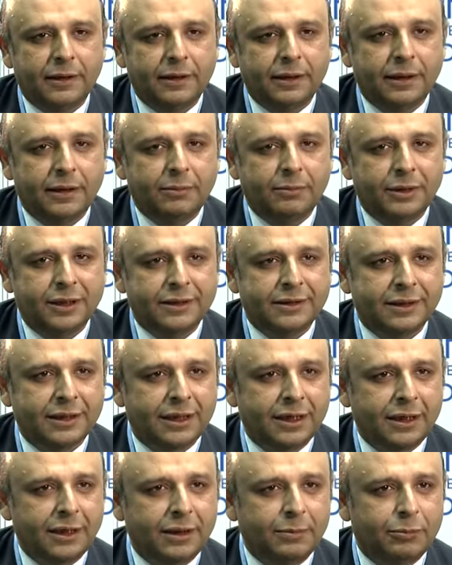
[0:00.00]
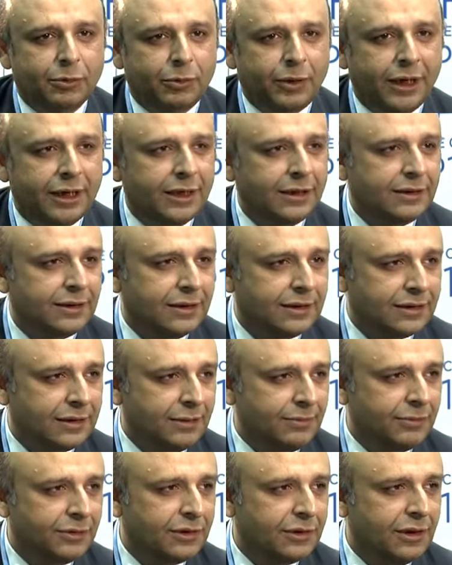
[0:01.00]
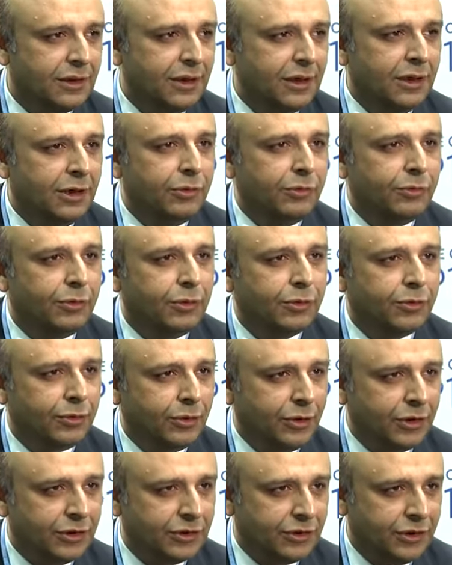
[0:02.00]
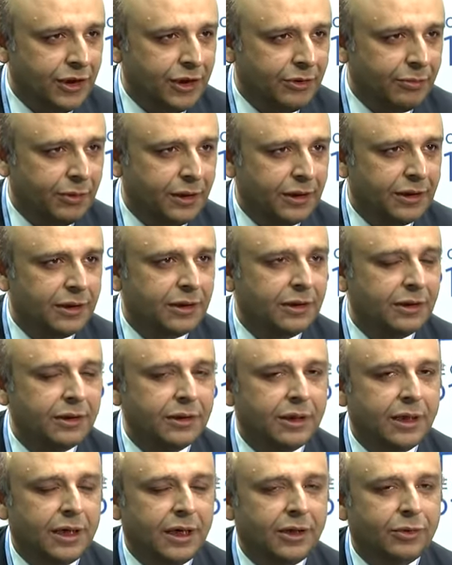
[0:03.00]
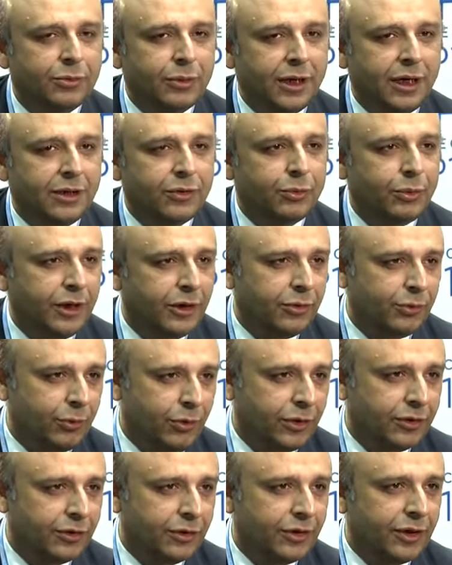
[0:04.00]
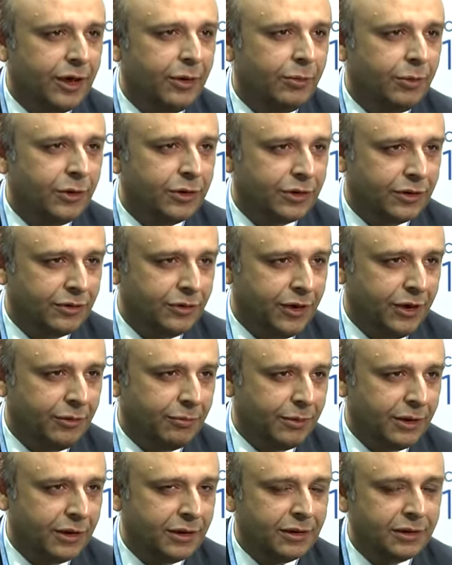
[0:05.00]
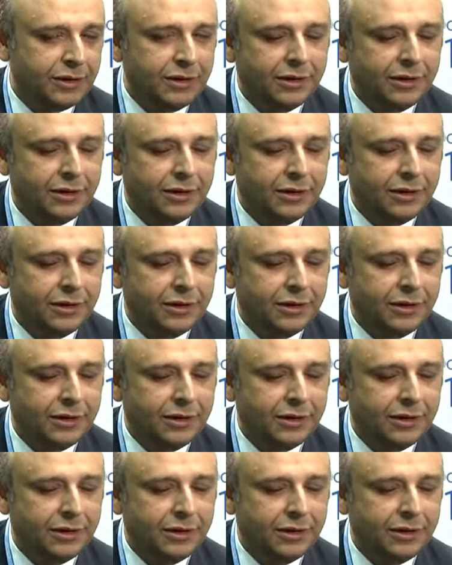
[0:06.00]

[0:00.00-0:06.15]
in basically providing systems for sewage treatment as well as wastewater, grey water treatment.